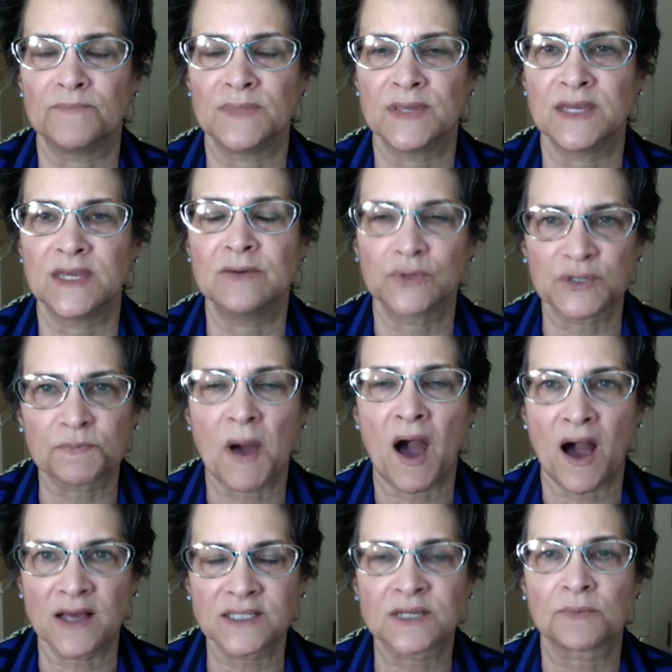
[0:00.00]
it was
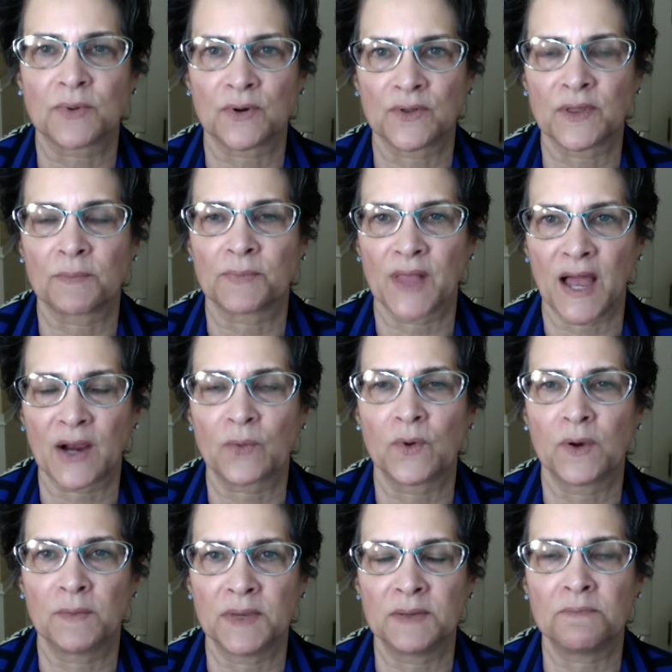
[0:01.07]
possible that Black
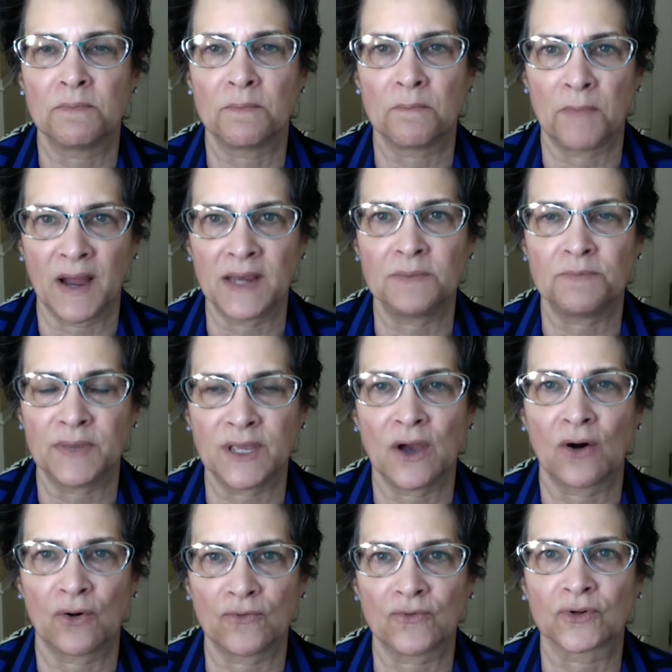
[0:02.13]
women might be
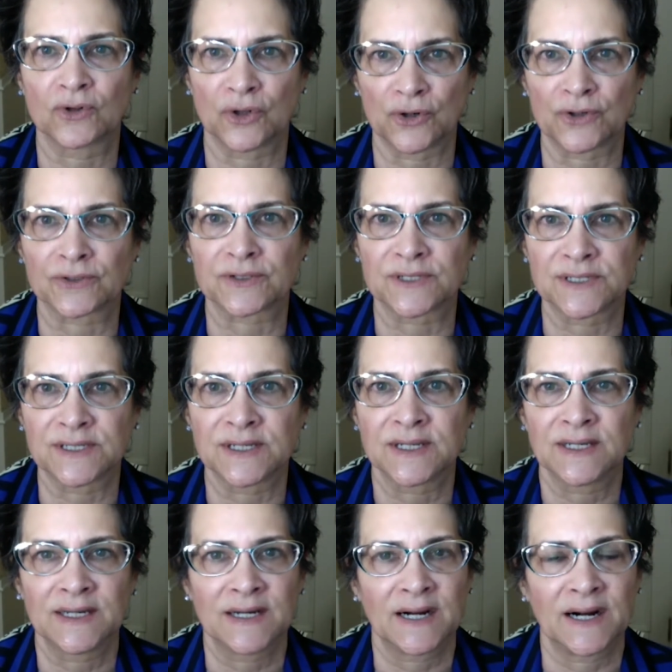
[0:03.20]
overlooked.
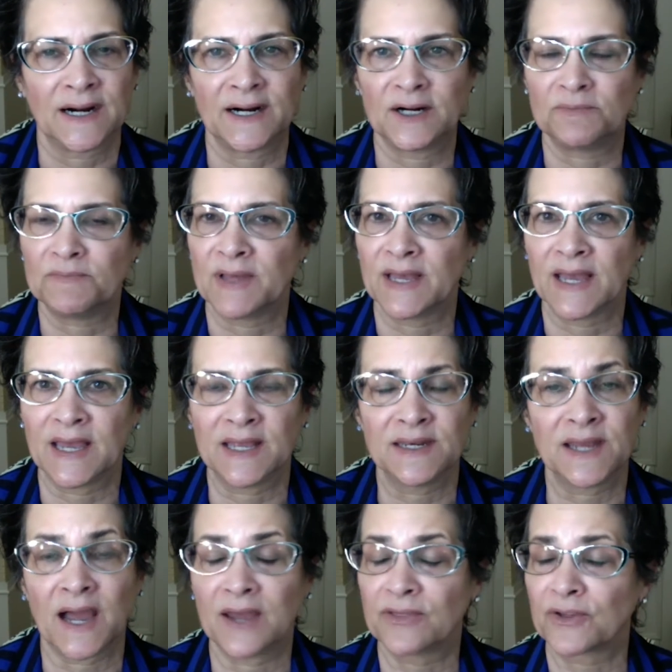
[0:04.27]

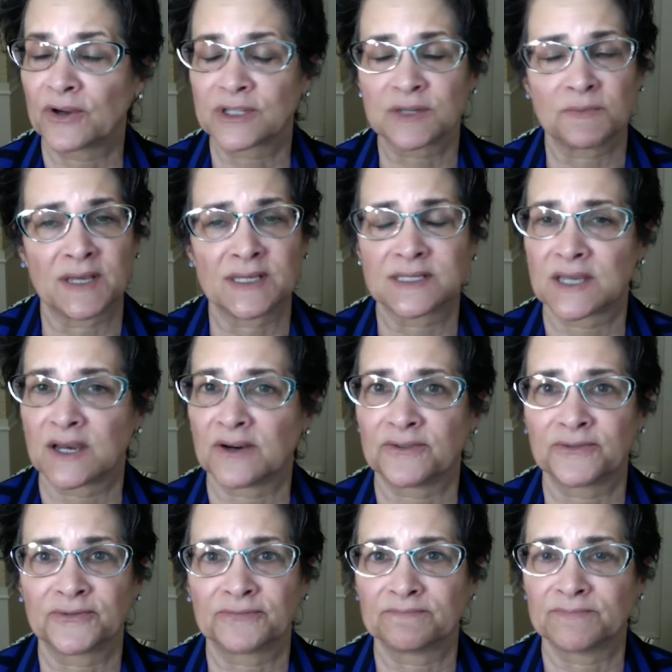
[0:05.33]
And I thought to
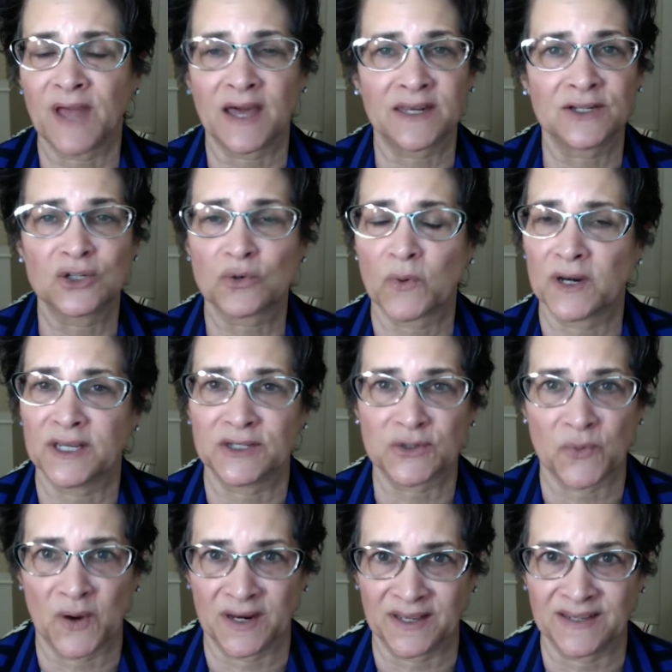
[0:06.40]
myself, not in
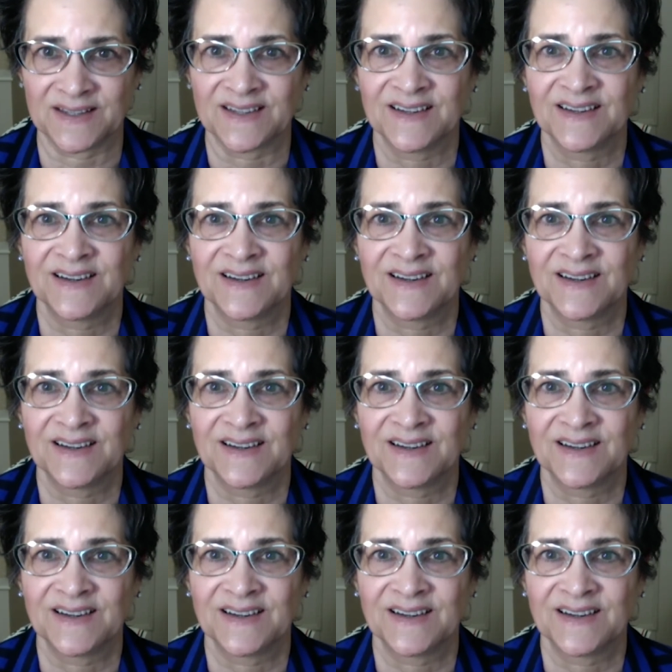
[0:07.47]
2020.